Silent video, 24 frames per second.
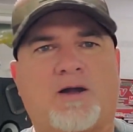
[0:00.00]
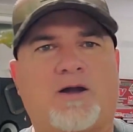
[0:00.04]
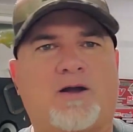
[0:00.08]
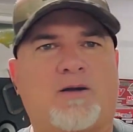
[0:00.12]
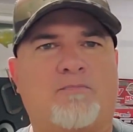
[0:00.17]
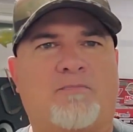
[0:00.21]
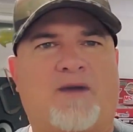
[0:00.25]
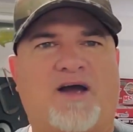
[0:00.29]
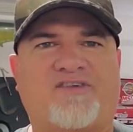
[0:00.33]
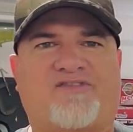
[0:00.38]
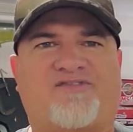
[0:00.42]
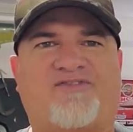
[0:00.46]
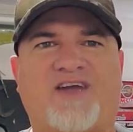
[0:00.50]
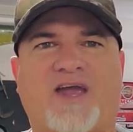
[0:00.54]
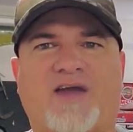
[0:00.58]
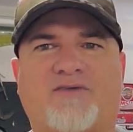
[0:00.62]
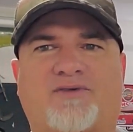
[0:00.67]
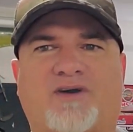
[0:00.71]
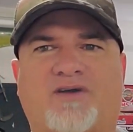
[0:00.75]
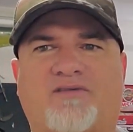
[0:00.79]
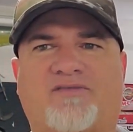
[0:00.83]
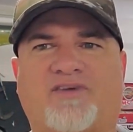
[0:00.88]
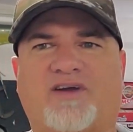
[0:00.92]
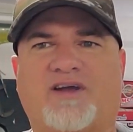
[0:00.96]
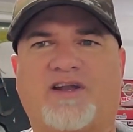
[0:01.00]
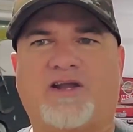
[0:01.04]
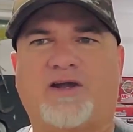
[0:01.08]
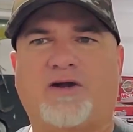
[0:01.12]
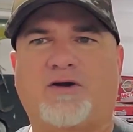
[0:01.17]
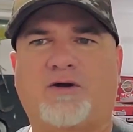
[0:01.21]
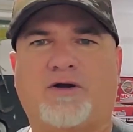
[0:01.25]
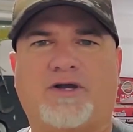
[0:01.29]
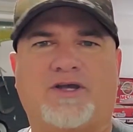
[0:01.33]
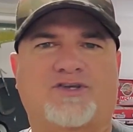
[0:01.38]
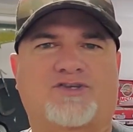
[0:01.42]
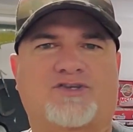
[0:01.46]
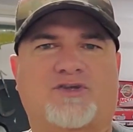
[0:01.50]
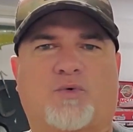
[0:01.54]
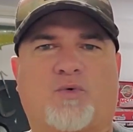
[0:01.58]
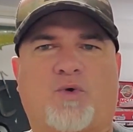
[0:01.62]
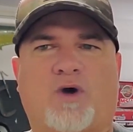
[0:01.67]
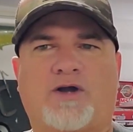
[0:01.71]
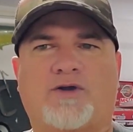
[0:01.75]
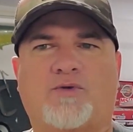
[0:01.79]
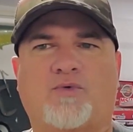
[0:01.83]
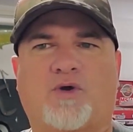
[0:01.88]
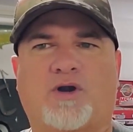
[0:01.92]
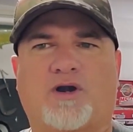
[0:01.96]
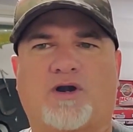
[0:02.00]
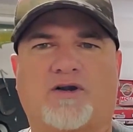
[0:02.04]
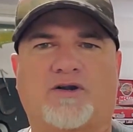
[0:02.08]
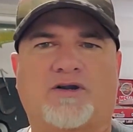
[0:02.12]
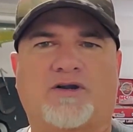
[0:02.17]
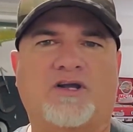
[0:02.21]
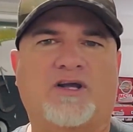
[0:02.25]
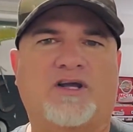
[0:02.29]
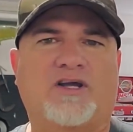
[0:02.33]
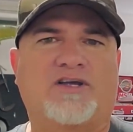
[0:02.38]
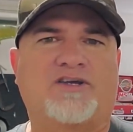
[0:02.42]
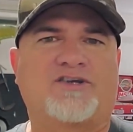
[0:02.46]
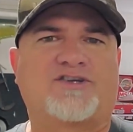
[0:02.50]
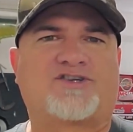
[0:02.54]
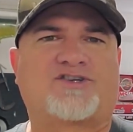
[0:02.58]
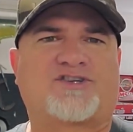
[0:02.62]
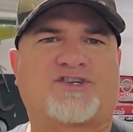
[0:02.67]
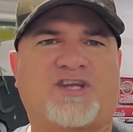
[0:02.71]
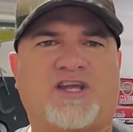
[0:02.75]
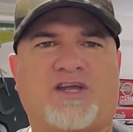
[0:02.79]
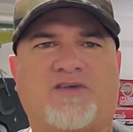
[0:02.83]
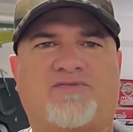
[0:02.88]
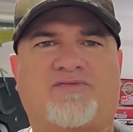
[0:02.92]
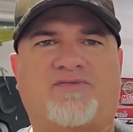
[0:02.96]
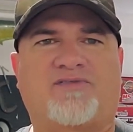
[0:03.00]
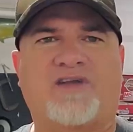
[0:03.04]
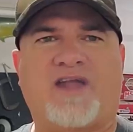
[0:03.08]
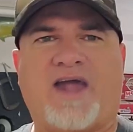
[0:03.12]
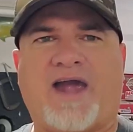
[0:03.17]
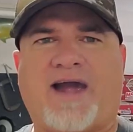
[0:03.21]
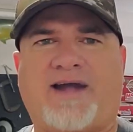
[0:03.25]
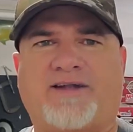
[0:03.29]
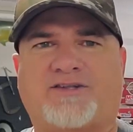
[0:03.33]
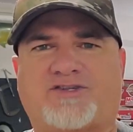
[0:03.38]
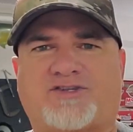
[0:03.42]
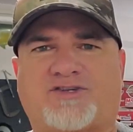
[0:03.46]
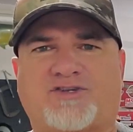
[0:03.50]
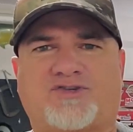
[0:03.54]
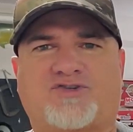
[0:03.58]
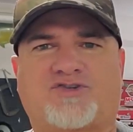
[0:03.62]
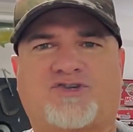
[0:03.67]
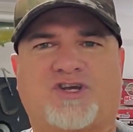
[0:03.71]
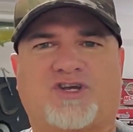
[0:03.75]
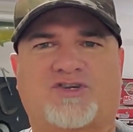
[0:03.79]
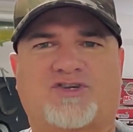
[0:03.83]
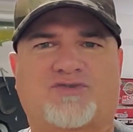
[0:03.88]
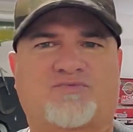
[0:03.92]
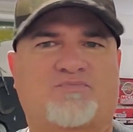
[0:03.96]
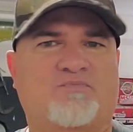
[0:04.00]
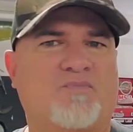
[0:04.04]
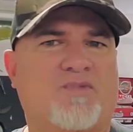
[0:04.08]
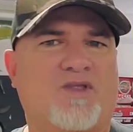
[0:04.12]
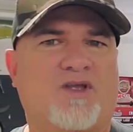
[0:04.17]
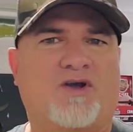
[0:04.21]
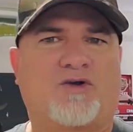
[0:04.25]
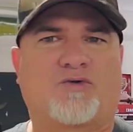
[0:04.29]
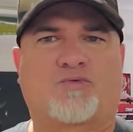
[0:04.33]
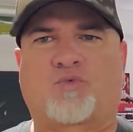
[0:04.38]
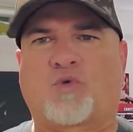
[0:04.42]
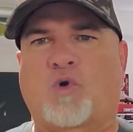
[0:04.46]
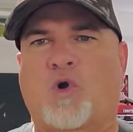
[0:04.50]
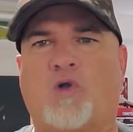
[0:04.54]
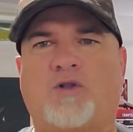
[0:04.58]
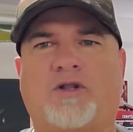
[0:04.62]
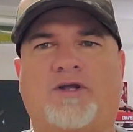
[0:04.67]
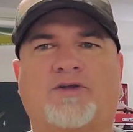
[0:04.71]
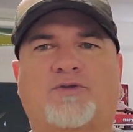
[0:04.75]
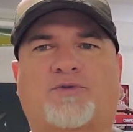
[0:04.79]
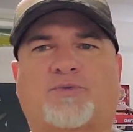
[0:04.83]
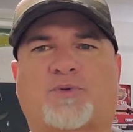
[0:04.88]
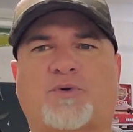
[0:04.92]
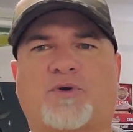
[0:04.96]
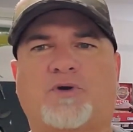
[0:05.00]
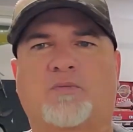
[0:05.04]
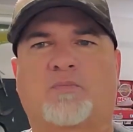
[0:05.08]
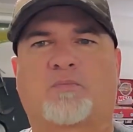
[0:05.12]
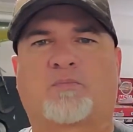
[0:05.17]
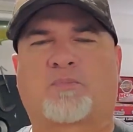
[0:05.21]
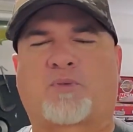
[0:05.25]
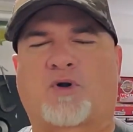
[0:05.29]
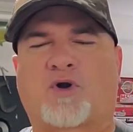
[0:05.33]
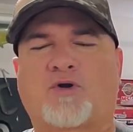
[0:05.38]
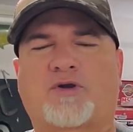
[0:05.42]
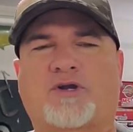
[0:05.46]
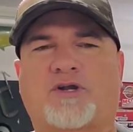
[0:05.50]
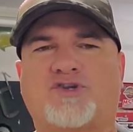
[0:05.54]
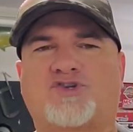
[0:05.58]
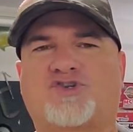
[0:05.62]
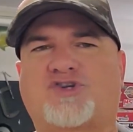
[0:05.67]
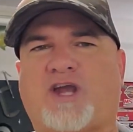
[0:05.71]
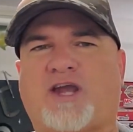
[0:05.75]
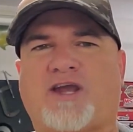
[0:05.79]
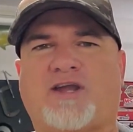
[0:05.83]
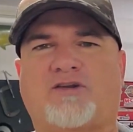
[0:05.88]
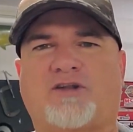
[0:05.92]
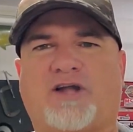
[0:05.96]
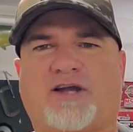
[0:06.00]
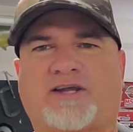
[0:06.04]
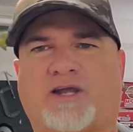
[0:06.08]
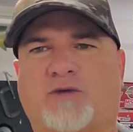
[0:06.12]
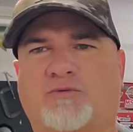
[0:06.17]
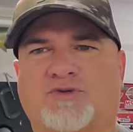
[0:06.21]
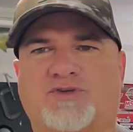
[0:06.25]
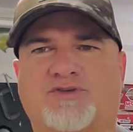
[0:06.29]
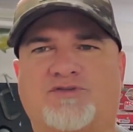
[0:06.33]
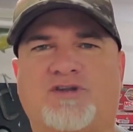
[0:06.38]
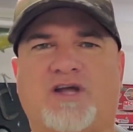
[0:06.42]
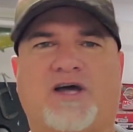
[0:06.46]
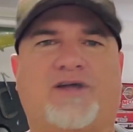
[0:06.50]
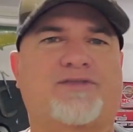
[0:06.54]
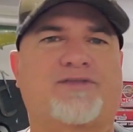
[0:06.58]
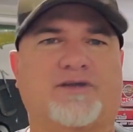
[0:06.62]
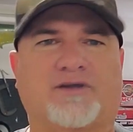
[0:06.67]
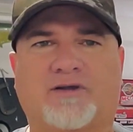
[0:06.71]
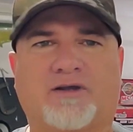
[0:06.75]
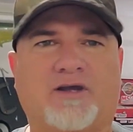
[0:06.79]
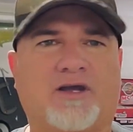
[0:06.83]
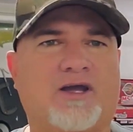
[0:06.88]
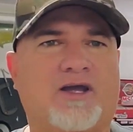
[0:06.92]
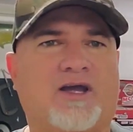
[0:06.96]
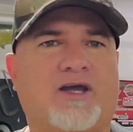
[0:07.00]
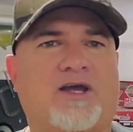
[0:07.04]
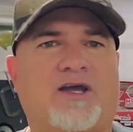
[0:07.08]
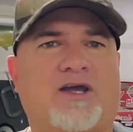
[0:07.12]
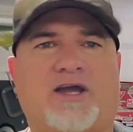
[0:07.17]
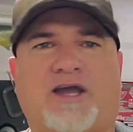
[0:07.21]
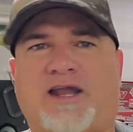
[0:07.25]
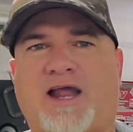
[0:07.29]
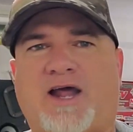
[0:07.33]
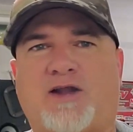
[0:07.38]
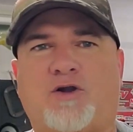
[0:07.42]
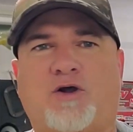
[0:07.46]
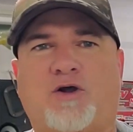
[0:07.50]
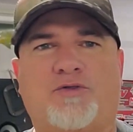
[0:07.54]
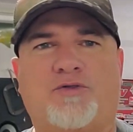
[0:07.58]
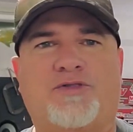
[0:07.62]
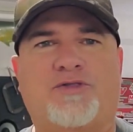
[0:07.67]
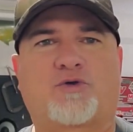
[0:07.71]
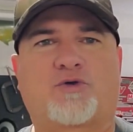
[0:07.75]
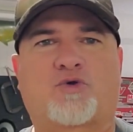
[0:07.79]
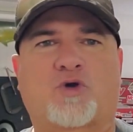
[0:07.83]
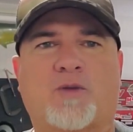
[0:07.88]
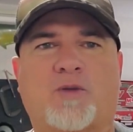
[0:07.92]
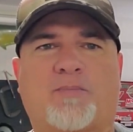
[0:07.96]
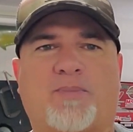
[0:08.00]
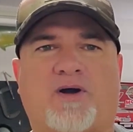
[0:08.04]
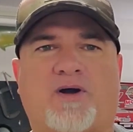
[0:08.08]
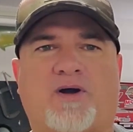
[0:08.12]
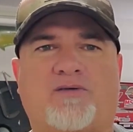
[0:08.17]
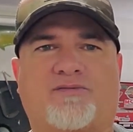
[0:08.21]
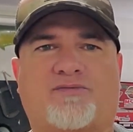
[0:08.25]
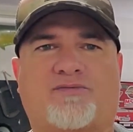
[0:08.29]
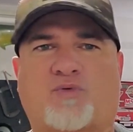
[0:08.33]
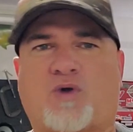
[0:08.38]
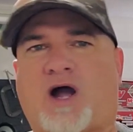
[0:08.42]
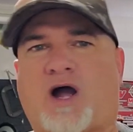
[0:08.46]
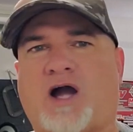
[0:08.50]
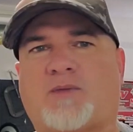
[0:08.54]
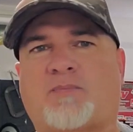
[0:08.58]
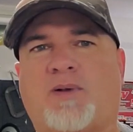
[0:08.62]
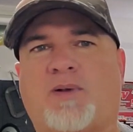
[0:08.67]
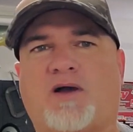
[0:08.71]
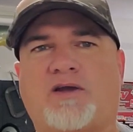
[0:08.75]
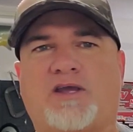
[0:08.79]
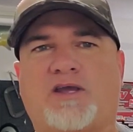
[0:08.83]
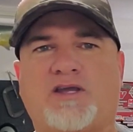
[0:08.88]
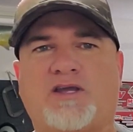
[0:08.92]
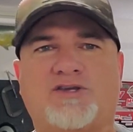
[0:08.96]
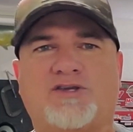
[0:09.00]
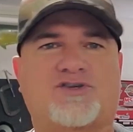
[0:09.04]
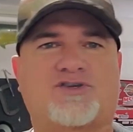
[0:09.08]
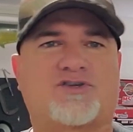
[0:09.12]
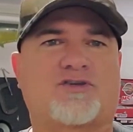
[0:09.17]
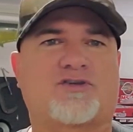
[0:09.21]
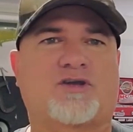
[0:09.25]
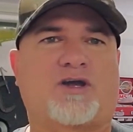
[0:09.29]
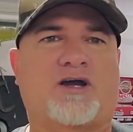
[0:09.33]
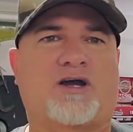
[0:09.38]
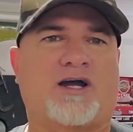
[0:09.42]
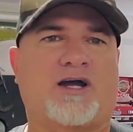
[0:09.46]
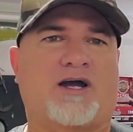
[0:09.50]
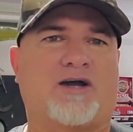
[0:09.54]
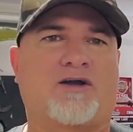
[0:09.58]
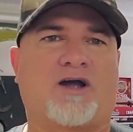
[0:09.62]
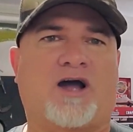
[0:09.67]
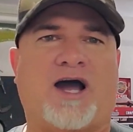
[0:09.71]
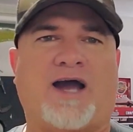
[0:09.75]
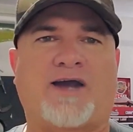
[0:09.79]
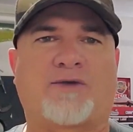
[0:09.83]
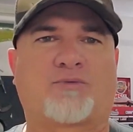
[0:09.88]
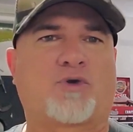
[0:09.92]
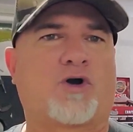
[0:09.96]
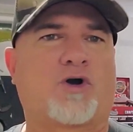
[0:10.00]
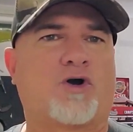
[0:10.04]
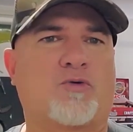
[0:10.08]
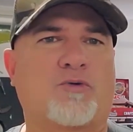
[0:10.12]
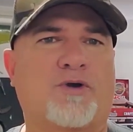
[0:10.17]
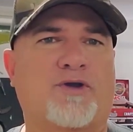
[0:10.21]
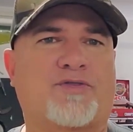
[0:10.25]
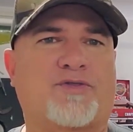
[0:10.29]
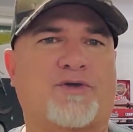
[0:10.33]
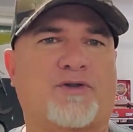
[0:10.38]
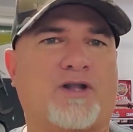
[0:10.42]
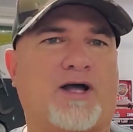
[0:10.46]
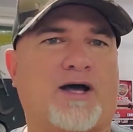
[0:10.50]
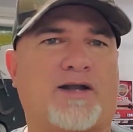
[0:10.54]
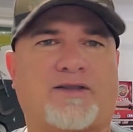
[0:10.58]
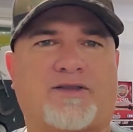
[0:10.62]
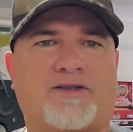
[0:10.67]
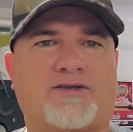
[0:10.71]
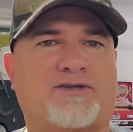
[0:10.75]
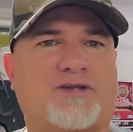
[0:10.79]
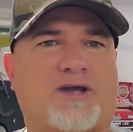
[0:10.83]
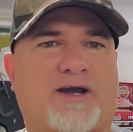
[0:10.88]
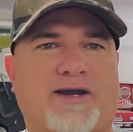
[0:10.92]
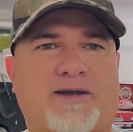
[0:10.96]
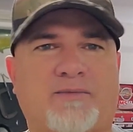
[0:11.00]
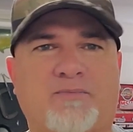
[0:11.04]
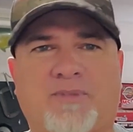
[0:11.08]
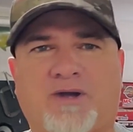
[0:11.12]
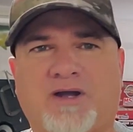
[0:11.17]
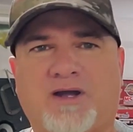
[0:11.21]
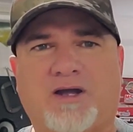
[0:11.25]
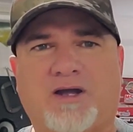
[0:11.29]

My favorite video is the one where Steve Nats is just rolling through broken chain like it was nothing. And I know the group of rock buggies I roll with a lot of the time,